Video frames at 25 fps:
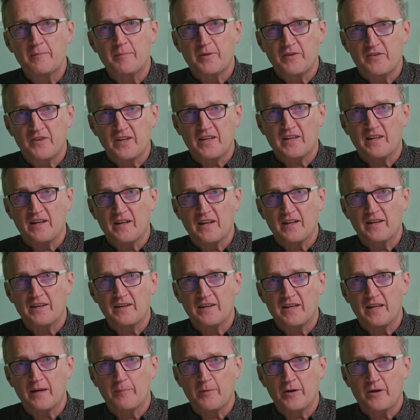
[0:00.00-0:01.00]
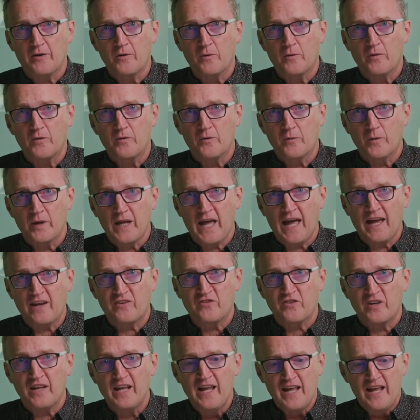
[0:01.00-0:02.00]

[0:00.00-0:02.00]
particular chemical reaction.